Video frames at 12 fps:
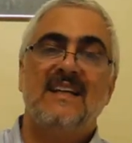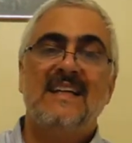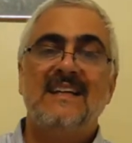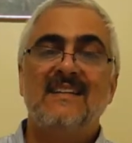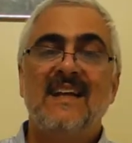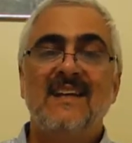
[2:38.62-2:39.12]

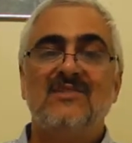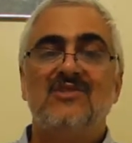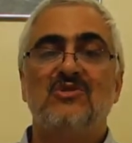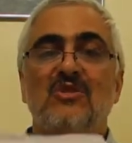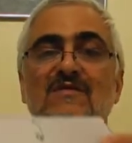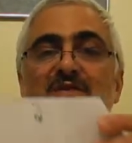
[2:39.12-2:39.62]
He then
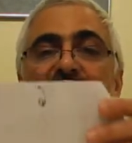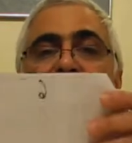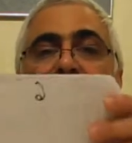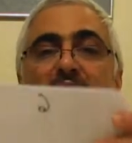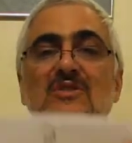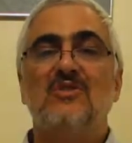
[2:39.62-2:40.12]
softly
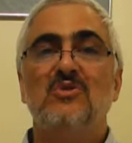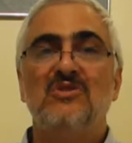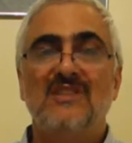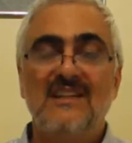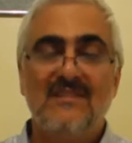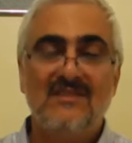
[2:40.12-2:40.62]
spoke two
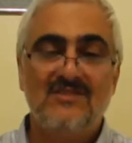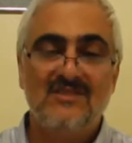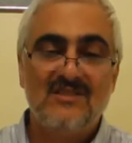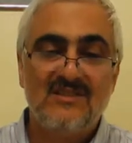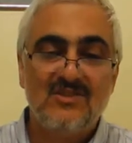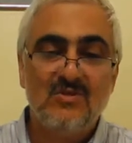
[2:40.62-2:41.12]

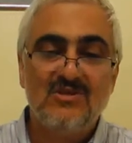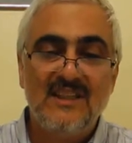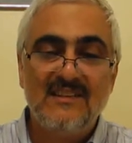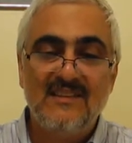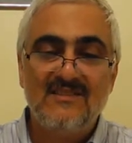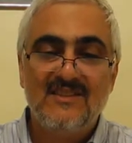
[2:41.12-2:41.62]

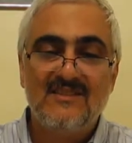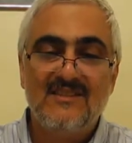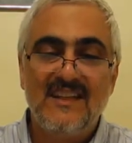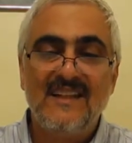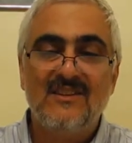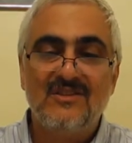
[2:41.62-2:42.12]
sentences
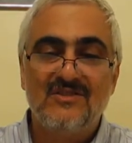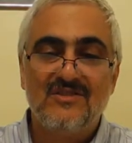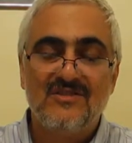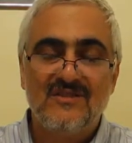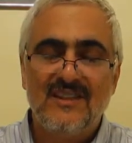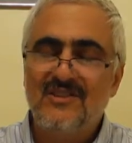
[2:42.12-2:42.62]
in
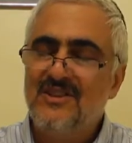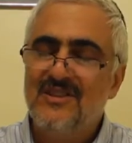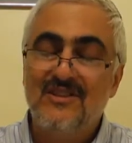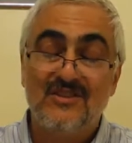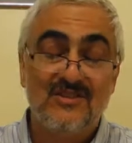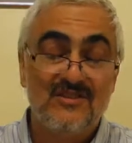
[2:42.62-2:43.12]
English, in
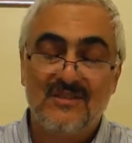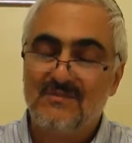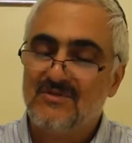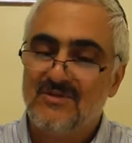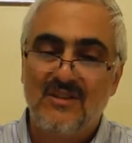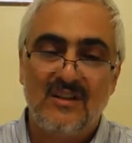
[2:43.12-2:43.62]
Yiddish. I'm
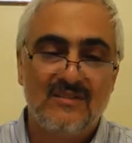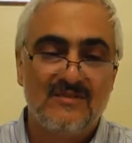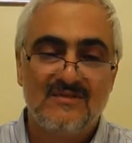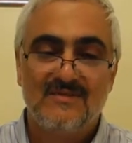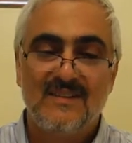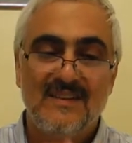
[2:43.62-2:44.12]
so tired.
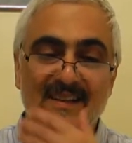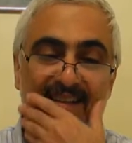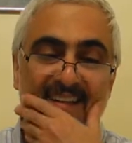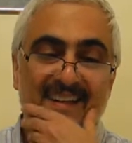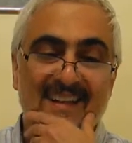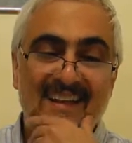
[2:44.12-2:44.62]

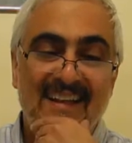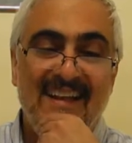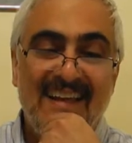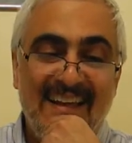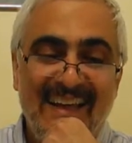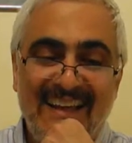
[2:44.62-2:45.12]

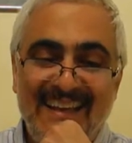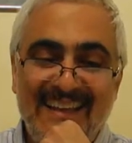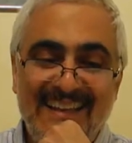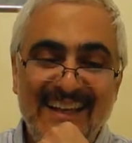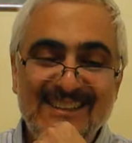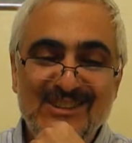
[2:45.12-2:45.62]
He
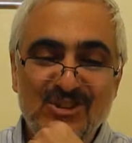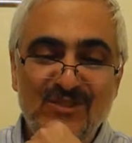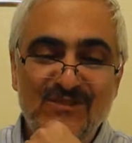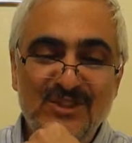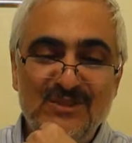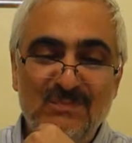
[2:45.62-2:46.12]
then
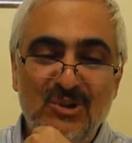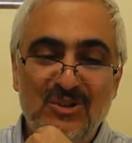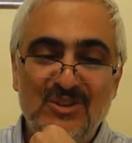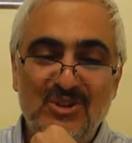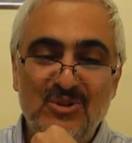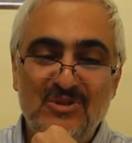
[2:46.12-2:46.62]
softly
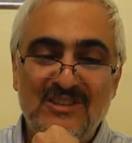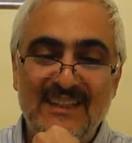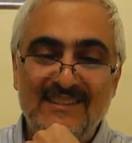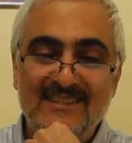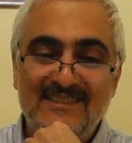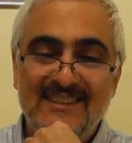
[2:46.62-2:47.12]
spoke two
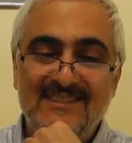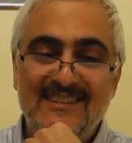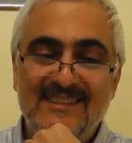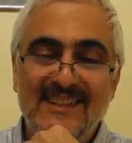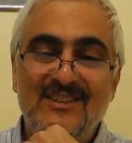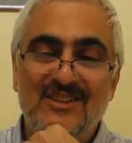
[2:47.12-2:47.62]
sentences
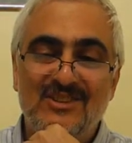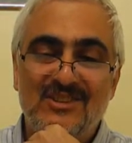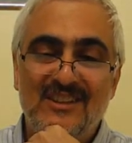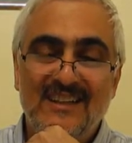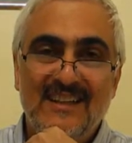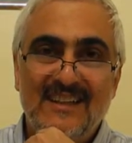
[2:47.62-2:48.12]
in
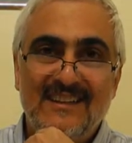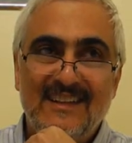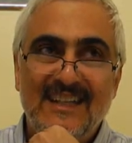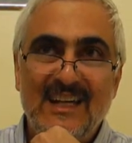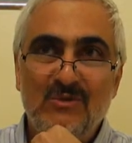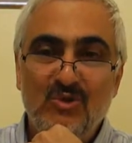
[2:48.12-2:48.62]
Yiddish
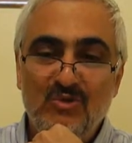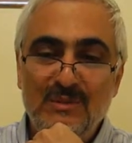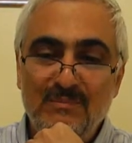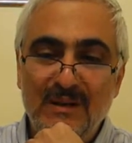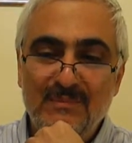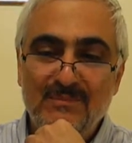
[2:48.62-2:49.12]
that I will
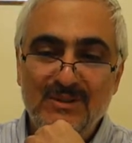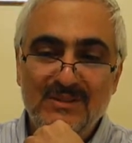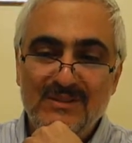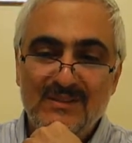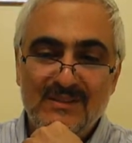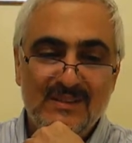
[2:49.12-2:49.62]

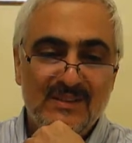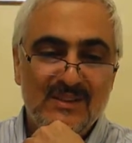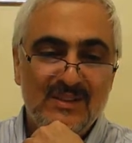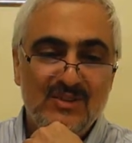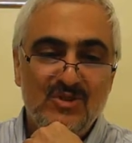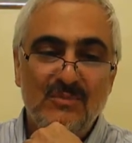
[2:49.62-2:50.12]
remember
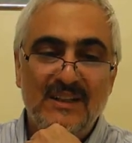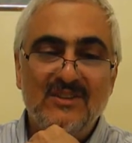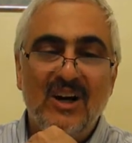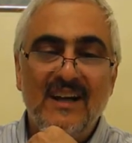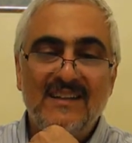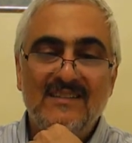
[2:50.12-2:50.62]
to my
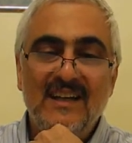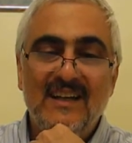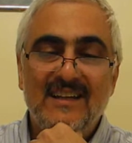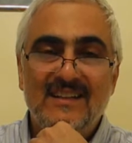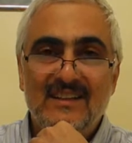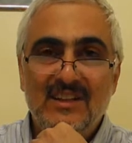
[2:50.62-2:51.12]
dying day.